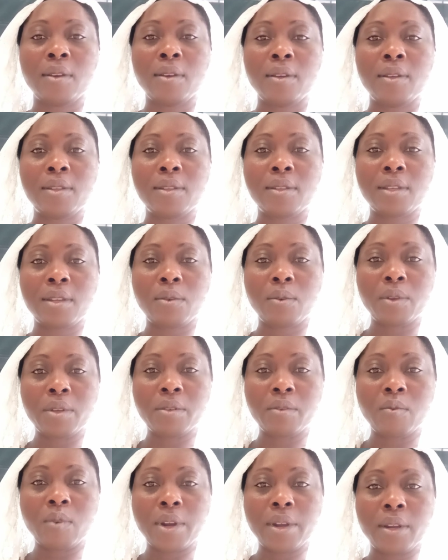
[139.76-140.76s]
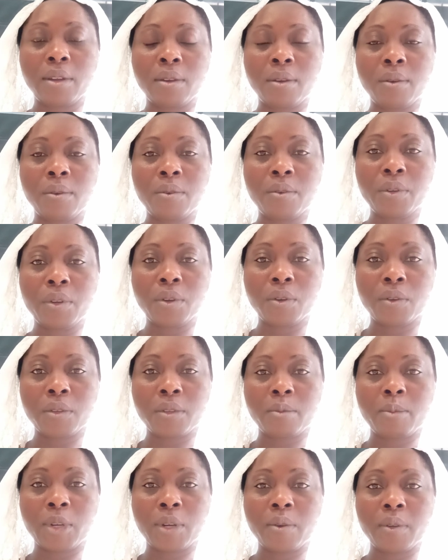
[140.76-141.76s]
is the only one who knows
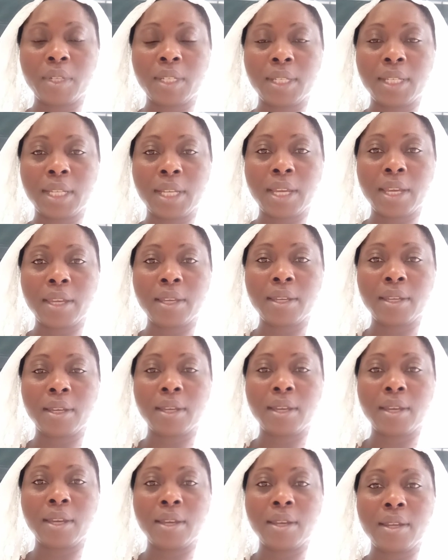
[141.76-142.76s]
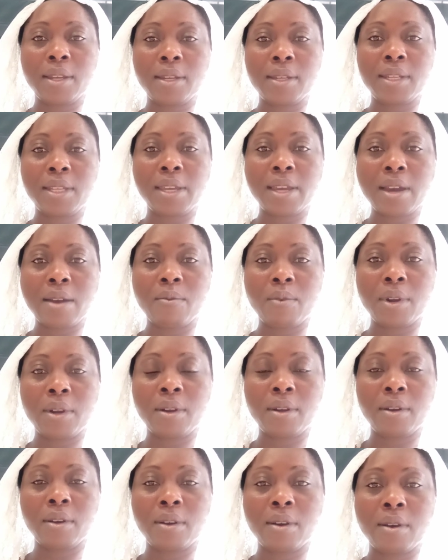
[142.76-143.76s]
about the day and the hour
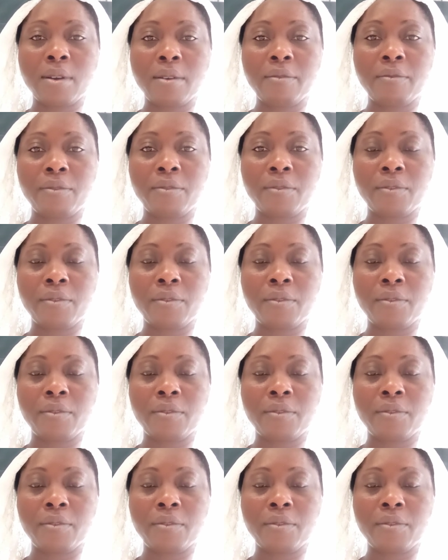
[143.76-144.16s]
of